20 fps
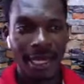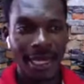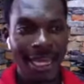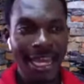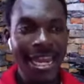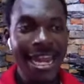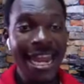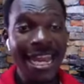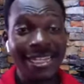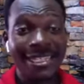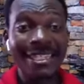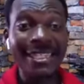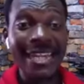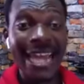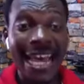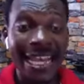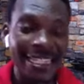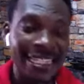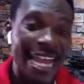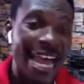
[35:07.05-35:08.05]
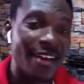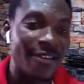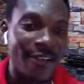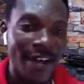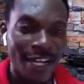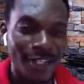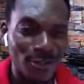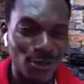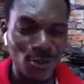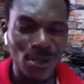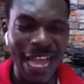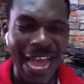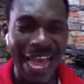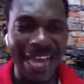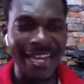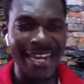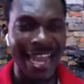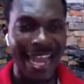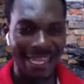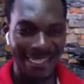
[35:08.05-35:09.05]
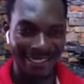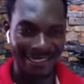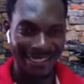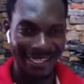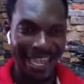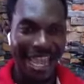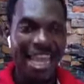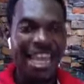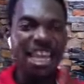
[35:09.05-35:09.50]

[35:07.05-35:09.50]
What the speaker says: in his next address to Ghanaians.